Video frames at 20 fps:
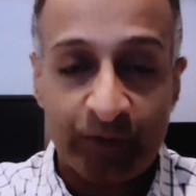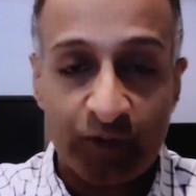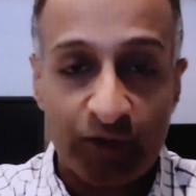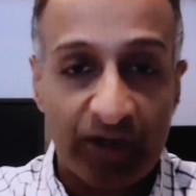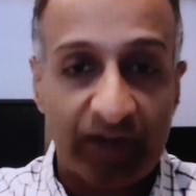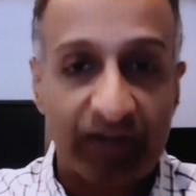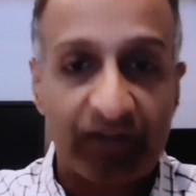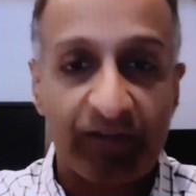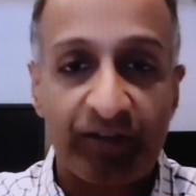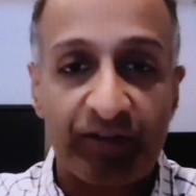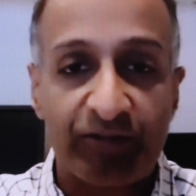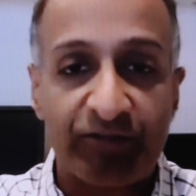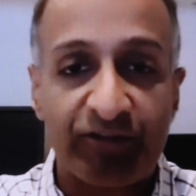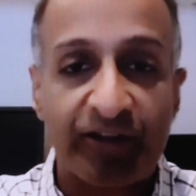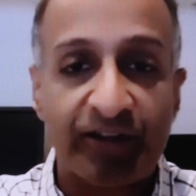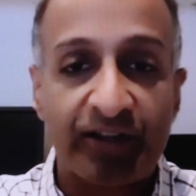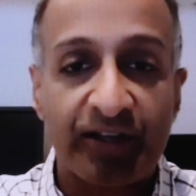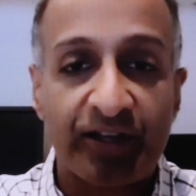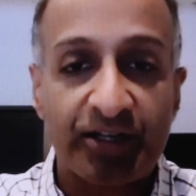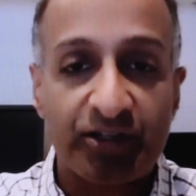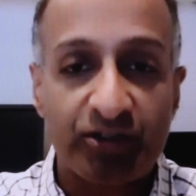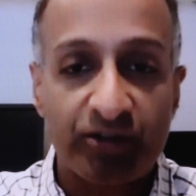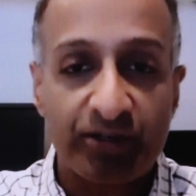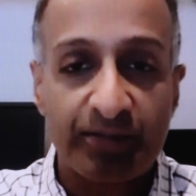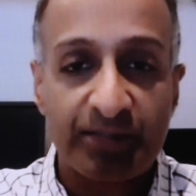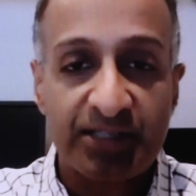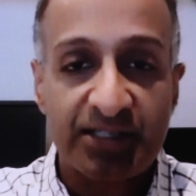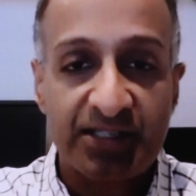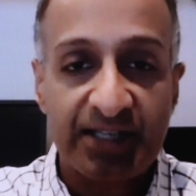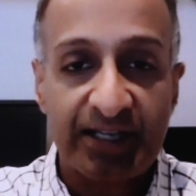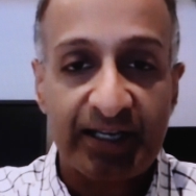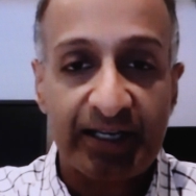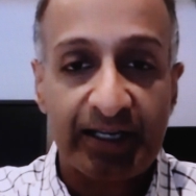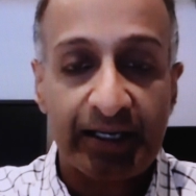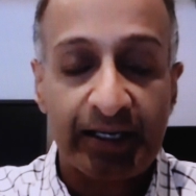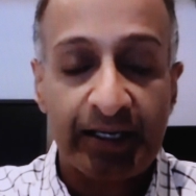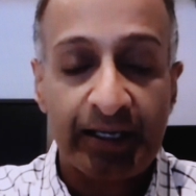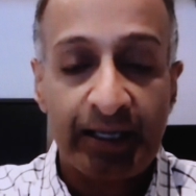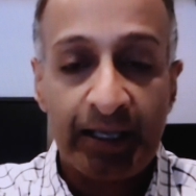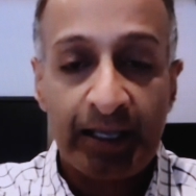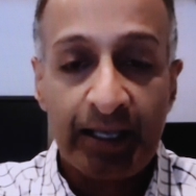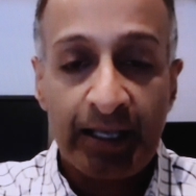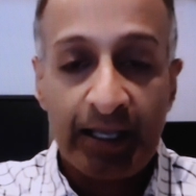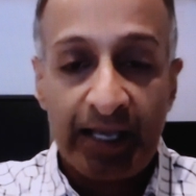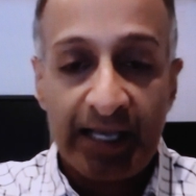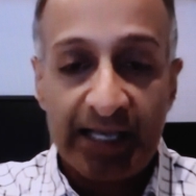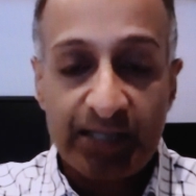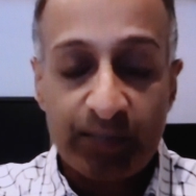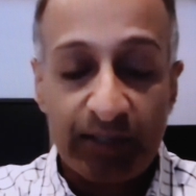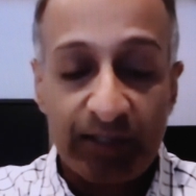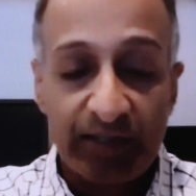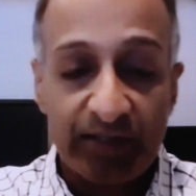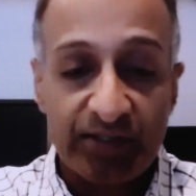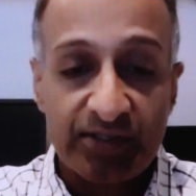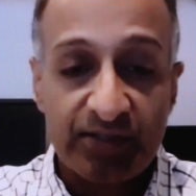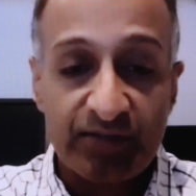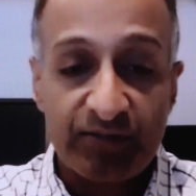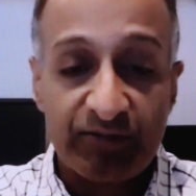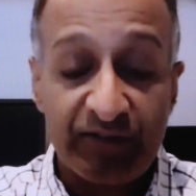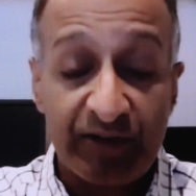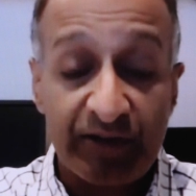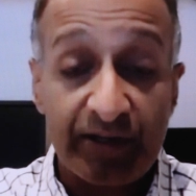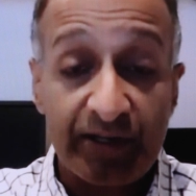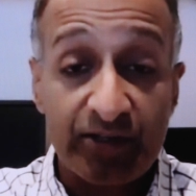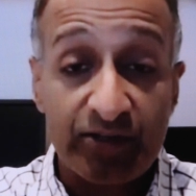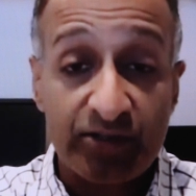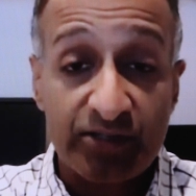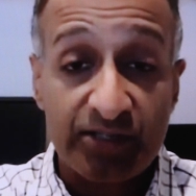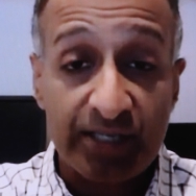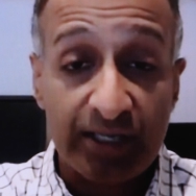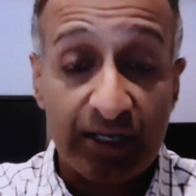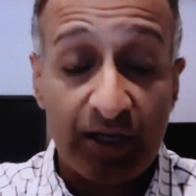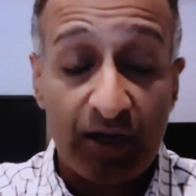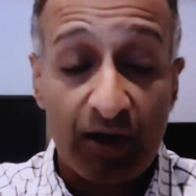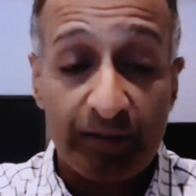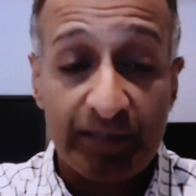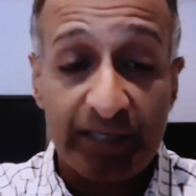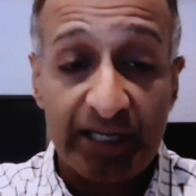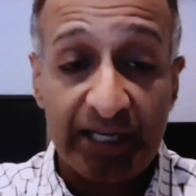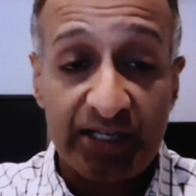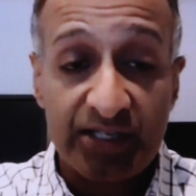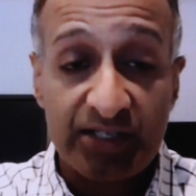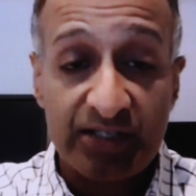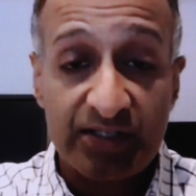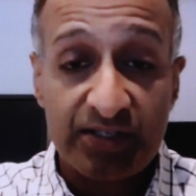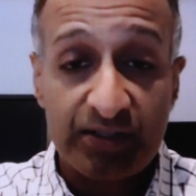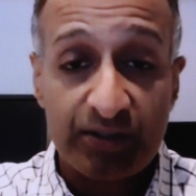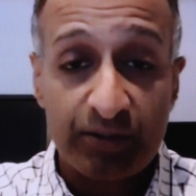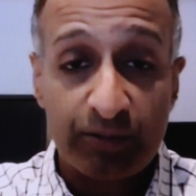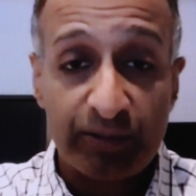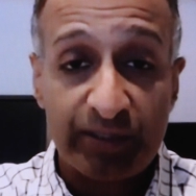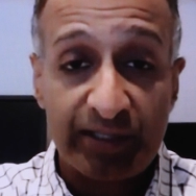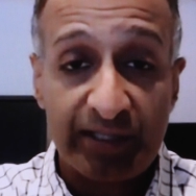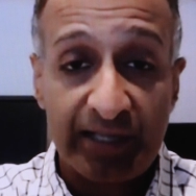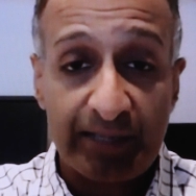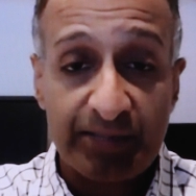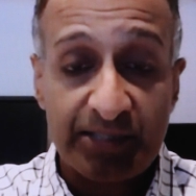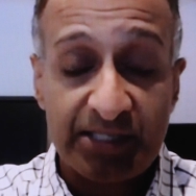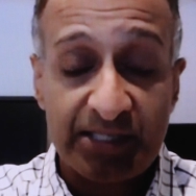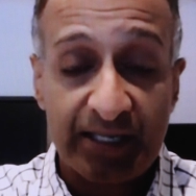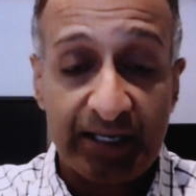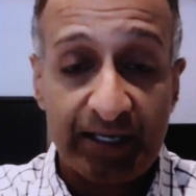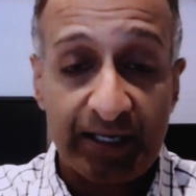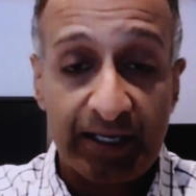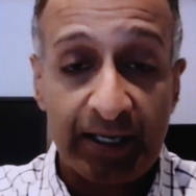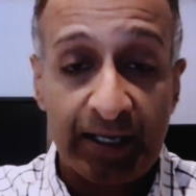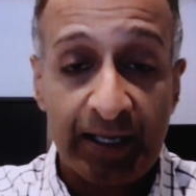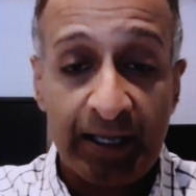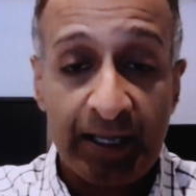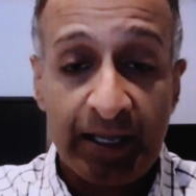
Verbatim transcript: drugs in the frontline treatment setting, as well as very interesting combinations in the relapse setting.